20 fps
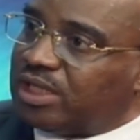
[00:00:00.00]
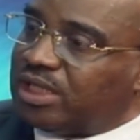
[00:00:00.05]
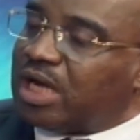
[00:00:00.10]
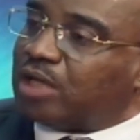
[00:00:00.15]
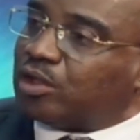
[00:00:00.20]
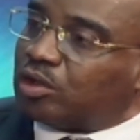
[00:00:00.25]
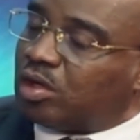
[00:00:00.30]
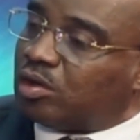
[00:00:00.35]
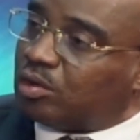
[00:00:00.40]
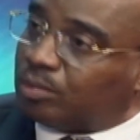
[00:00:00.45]
Yeah,
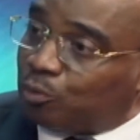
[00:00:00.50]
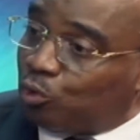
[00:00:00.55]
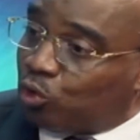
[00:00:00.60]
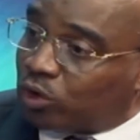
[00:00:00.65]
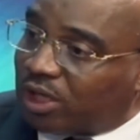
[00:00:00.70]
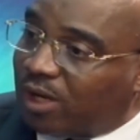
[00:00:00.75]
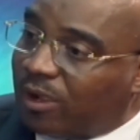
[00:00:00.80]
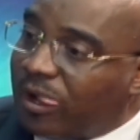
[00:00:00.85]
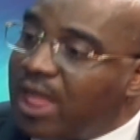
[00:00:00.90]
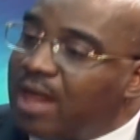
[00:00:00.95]
take a lot of
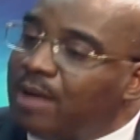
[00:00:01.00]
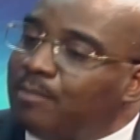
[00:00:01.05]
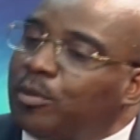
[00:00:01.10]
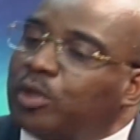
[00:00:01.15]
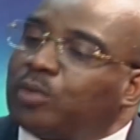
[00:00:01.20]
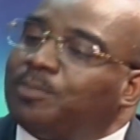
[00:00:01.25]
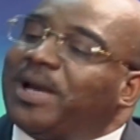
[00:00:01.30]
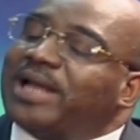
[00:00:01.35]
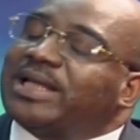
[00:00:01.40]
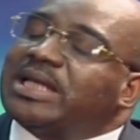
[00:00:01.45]
water.
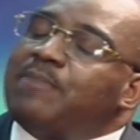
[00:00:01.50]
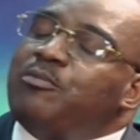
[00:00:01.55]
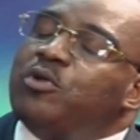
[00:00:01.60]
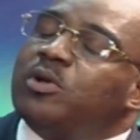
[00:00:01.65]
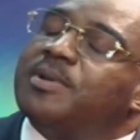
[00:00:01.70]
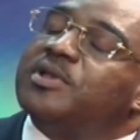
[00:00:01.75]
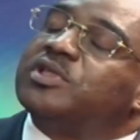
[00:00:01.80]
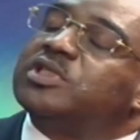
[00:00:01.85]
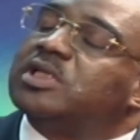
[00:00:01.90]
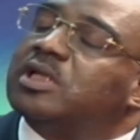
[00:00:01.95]
But by the time you
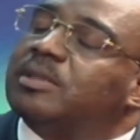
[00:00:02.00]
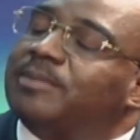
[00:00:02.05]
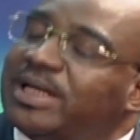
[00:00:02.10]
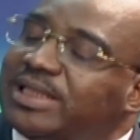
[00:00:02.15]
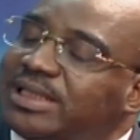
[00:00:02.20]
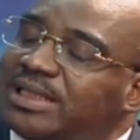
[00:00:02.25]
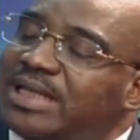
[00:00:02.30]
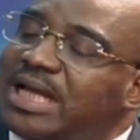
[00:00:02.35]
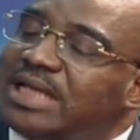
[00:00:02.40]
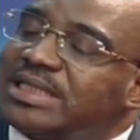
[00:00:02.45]
go
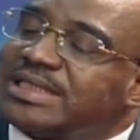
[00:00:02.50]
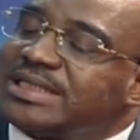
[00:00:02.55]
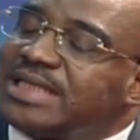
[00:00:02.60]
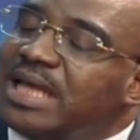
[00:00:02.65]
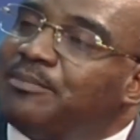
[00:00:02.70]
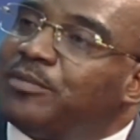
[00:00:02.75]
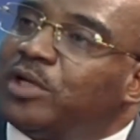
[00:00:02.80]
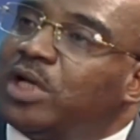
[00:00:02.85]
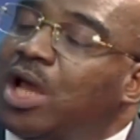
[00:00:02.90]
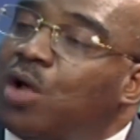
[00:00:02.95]
symptomatic, that's the
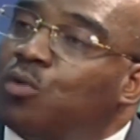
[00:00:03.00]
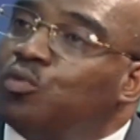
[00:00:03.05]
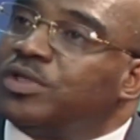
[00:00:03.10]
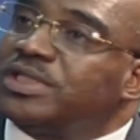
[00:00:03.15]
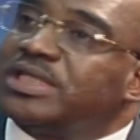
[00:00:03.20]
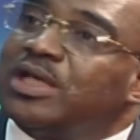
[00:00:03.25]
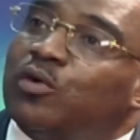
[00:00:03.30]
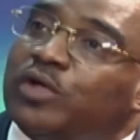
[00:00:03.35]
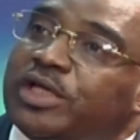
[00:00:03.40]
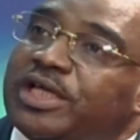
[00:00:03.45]
time now we
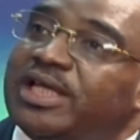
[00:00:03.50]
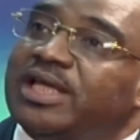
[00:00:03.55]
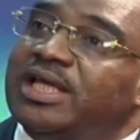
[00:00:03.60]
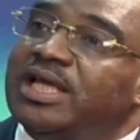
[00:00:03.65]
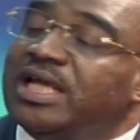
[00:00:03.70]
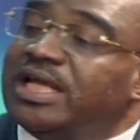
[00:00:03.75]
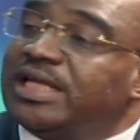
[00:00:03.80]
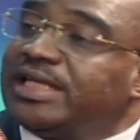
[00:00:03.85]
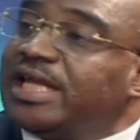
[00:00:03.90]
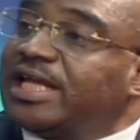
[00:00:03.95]
say, okay,
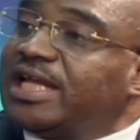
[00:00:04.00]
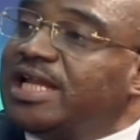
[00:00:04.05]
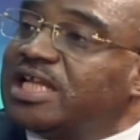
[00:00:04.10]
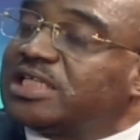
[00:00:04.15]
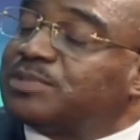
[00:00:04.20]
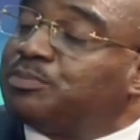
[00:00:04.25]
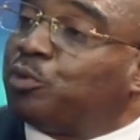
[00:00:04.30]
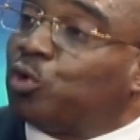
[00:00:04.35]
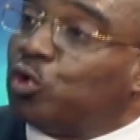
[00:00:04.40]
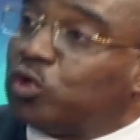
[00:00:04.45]
take
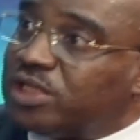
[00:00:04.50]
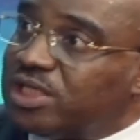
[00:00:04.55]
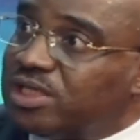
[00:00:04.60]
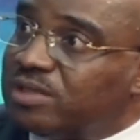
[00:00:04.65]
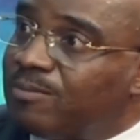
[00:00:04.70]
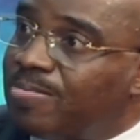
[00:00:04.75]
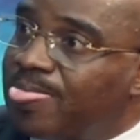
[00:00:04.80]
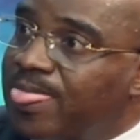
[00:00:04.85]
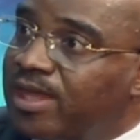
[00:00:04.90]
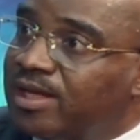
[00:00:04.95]
less
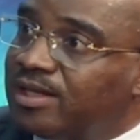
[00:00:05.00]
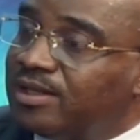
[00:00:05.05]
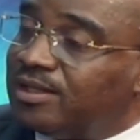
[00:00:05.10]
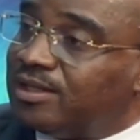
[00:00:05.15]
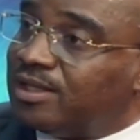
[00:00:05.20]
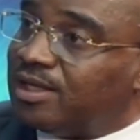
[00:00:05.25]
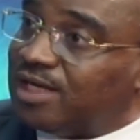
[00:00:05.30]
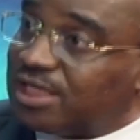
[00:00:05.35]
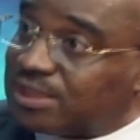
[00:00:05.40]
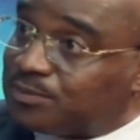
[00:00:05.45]
protein.
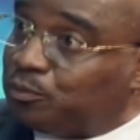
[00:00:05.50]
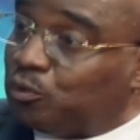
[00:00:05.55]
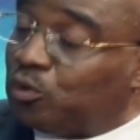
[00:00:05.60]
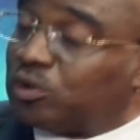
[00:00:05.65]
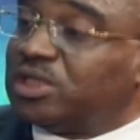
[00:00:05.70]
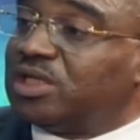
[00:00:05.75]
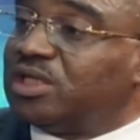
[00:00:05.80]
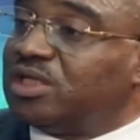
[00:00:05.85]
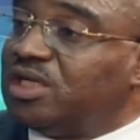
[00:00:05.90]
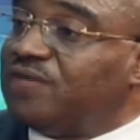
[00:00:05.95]
Less
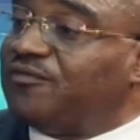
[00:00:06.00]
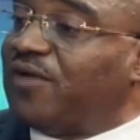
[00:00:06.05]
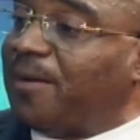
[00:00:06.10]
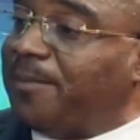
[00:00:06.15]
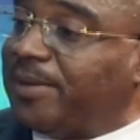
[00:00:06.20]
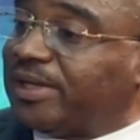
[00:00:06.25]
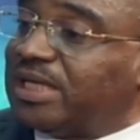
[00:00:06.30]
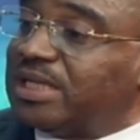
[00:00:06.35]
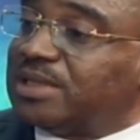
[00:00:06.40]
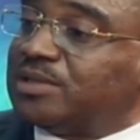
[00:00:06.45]
protein. If you have
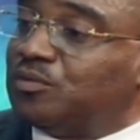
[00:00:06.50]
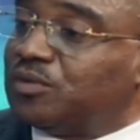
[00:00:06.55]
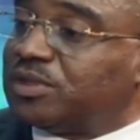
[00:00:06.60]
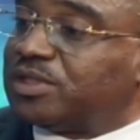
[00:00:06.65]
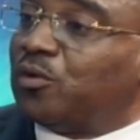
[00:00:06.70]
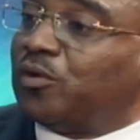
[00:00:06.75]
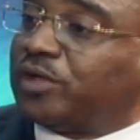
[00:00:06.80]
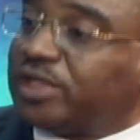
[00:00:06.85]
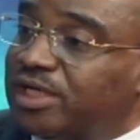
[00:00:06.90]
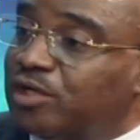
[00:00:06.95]
hypertension, we
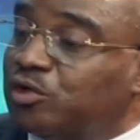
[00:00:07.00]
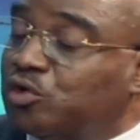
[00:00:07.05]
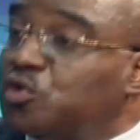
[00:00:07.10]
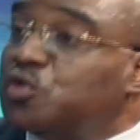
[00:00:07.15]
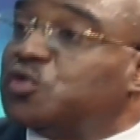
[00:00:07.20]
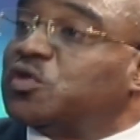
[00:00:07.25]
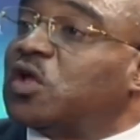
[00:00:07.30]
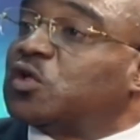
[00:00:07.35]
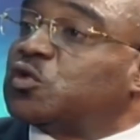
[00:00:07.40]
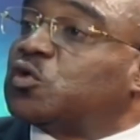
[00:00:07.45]
say, okay,
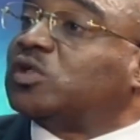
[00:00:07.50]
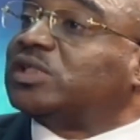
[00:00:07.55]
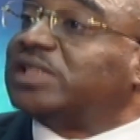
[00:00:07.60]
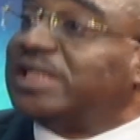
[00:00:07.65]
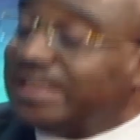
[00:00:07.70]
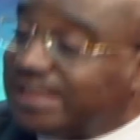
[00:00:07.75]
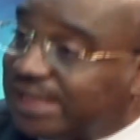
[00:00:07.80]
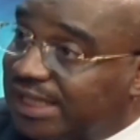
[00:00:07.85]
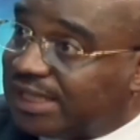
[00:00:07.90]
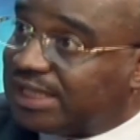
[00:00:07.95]
reduce your salt
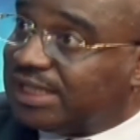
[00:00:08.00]
intake.